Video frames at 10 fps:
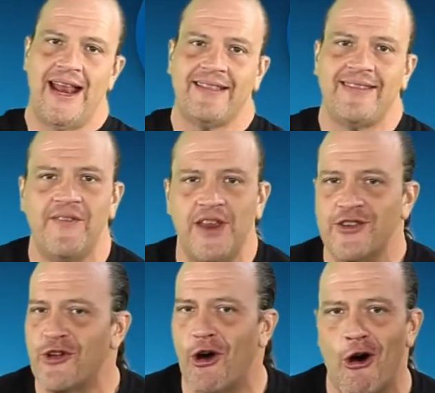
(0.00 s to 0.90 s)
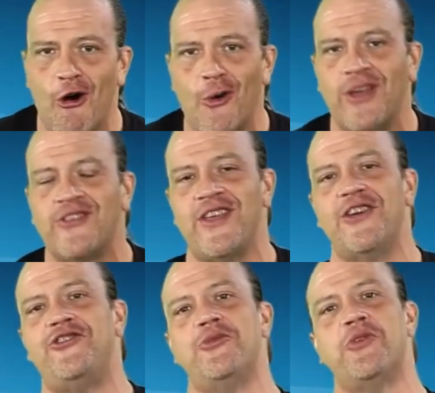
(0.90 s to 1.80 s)
Connectivity is always
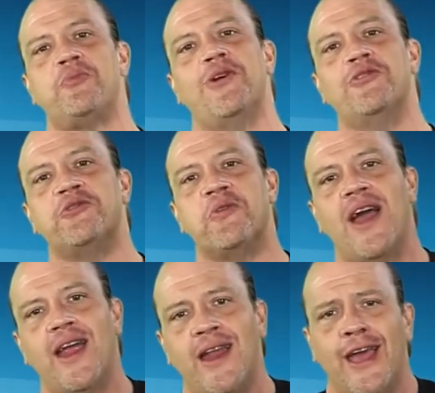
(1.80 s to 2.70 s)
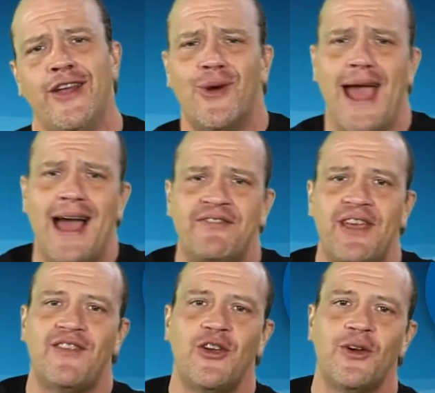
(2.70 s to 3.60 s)
the issue with printers, right? Do I have
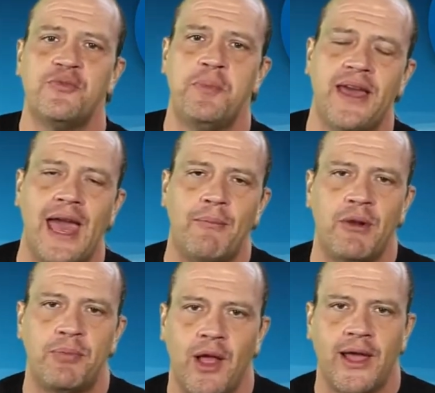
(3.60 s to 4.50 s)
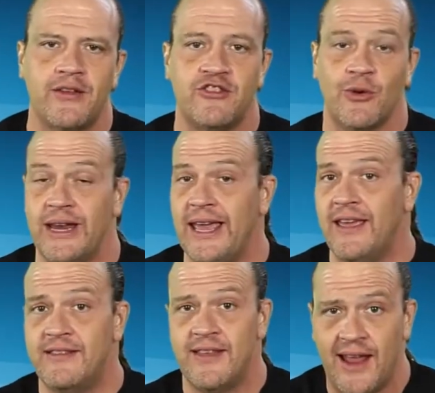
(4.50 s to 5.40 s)
to have a USB cable to plug into it?
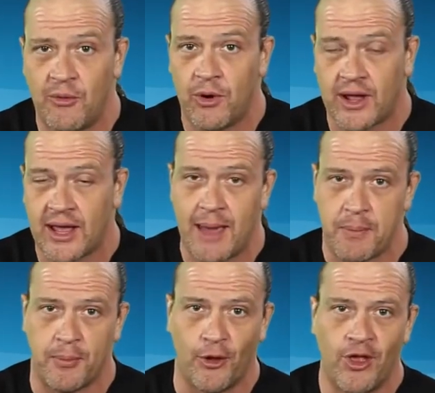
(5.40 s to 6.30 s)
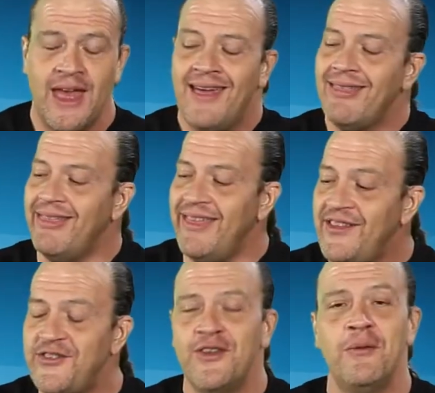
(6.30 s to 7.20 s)
Is it network capable?
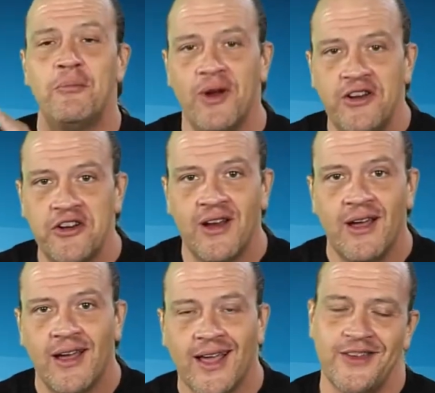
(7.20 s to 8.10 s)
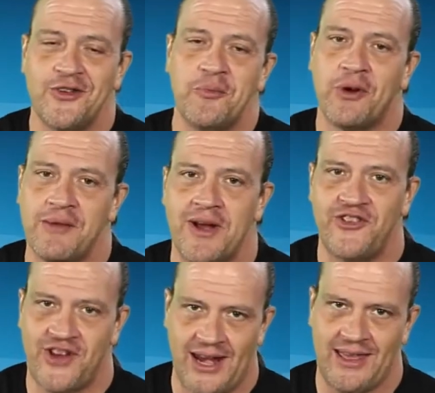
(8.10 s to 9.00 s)
This printer can do pretty
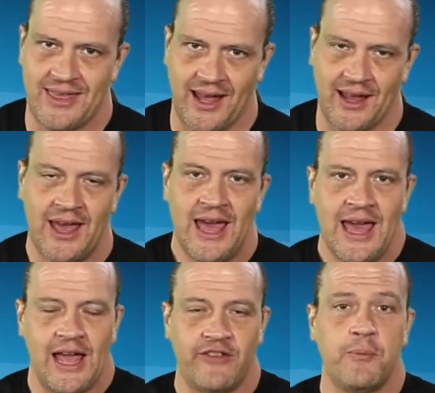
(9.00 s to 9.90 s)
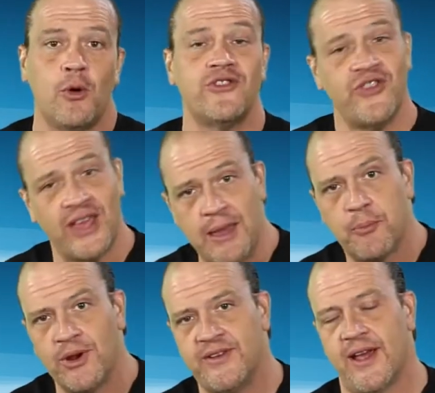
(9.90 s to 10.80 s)
much anything. It supports the
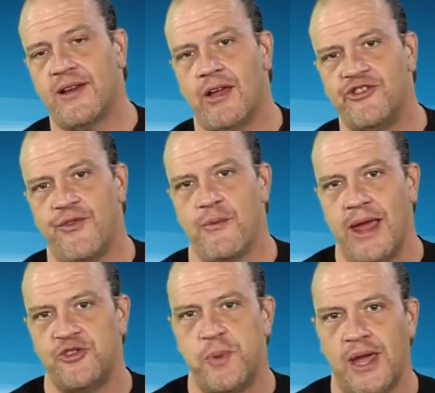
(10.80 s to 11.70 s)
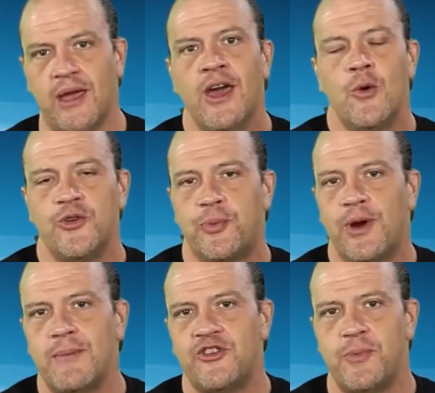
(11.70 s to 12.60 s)
ePrint technology from HP, which
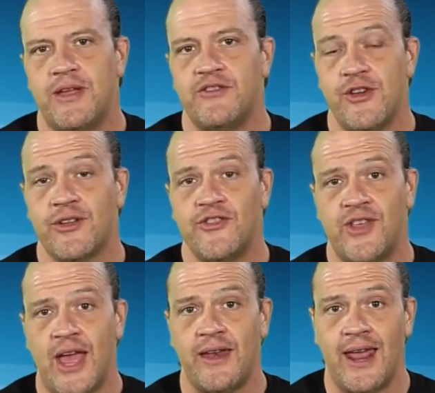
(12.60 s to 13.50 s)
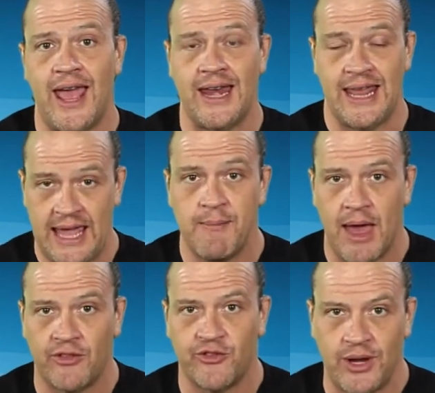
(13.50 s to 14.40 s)
pretty much means that you can send an
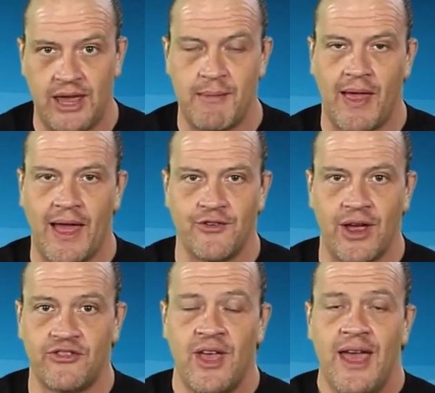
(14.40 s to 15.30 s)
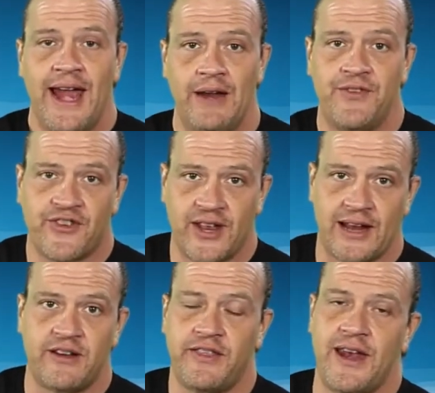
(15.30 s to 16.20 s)
email to an email address, and if it's
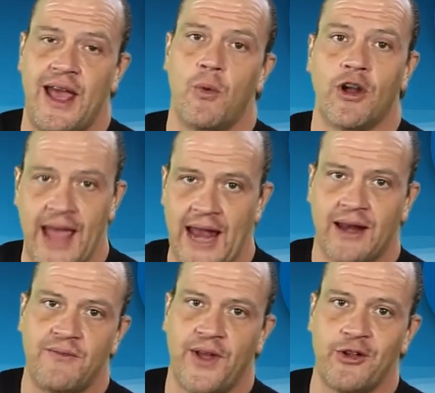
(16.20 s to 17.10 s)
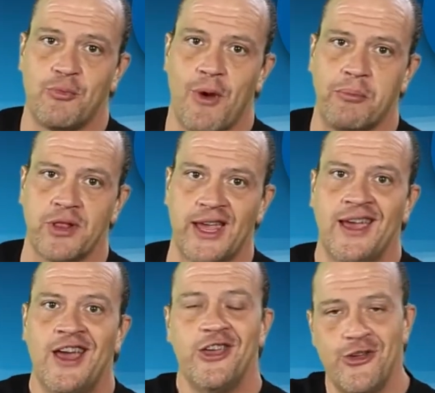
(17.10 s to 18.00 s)
connected to the network and configured
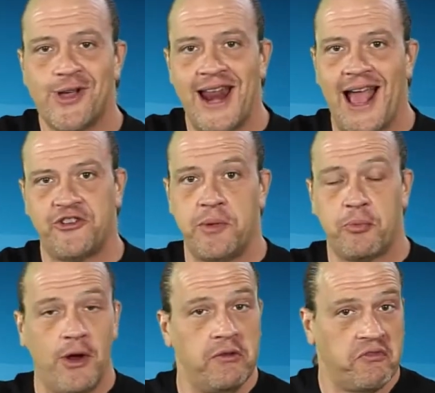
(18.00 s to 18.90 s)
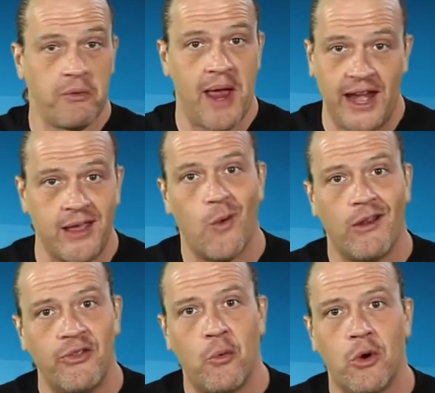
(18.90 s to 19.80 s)
properly, you can actually print from
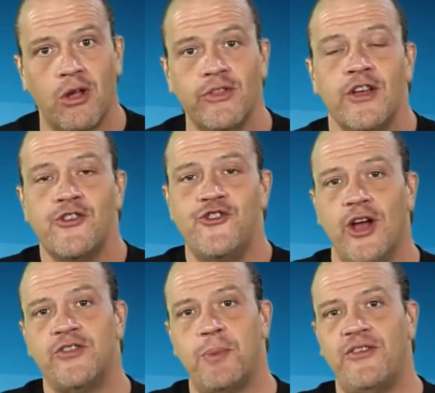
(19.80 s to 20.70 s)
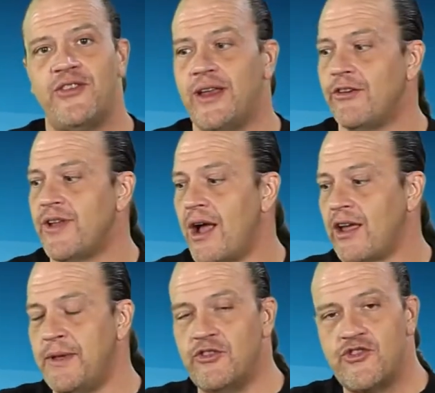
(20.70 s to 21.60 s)
anywhere in the world just by sending your
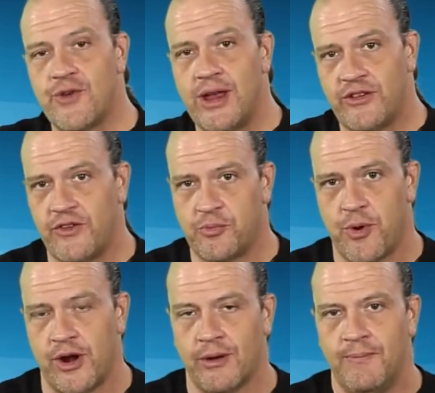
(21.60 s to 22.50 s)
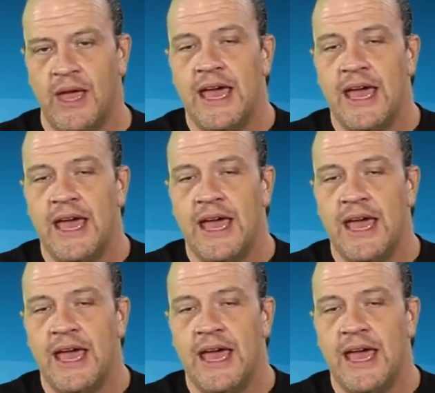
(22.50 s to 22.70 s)
document straight to this printer.